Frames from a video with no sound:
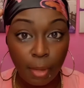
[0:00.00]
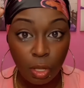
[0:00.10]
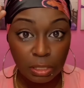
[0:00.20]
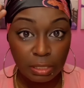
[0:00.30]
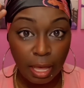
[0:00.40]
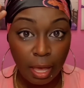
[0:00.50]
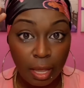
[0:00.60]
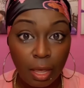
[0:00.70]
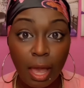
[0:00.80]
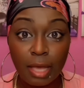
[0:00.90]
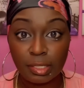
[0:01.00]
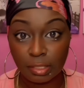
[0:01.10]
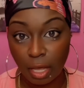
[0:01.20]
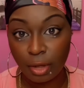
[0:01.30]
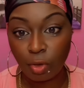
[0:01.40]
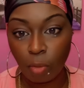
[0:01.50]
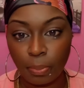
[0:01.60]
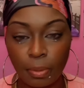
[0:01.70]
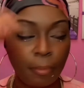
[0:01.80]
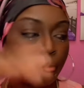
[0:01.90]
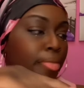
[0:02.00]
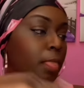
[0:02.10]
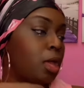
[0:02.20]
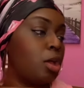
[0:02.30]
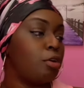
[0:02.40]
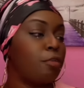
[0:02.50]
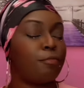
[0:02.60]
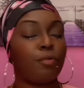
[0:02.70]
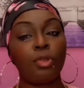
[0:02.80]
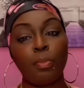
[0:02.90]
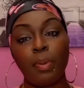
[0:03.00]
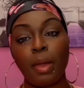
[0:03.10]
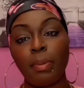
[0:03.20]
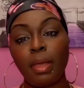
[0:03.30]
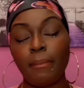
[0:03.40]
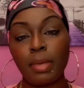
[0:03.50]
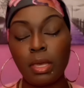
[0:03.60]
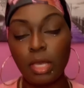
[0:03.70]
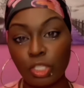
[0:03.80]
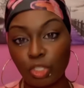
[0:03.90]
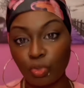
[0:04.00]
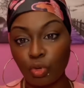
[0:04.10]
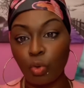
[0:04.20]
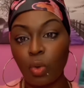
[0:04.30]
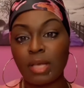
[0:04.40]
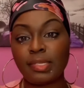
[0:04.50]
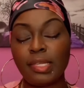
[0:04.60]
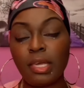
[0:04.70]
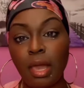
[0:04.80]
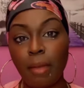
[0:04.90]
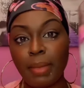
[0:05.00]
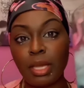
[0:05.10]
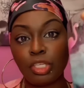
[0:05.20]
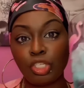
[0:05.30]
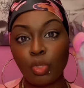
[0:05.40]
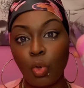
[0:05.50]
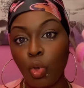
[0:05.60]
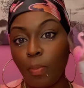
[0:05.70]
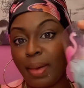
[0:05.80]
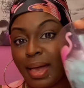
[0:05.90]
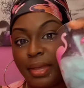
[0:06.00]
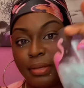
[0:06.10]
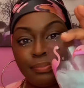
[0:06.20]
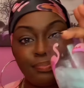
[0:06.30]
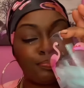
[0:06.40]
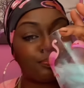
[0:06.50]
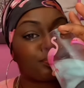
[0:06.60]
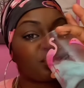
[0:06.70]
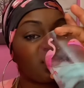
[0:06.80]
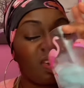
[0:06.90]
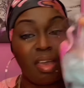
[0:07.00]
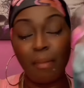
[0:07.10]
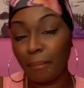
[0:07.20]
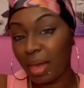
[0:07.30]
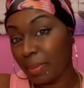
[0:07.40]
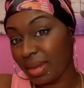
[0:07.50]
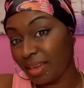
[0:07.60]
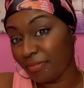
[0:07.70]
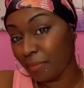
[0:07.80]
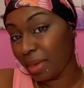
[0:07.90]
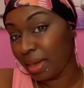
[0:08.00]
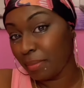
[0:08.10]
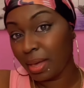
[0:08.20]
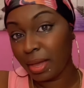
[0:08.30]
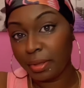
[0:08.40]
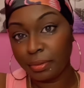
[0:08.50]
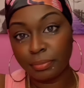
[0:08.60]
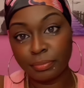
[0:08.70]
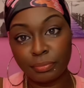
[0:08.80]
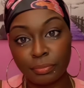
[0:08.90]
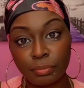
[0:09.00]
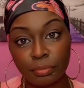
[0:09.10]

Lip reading: When I'm outside, I stand up. Food no problem is, I don't want to see girl body so bad. My body is for my man.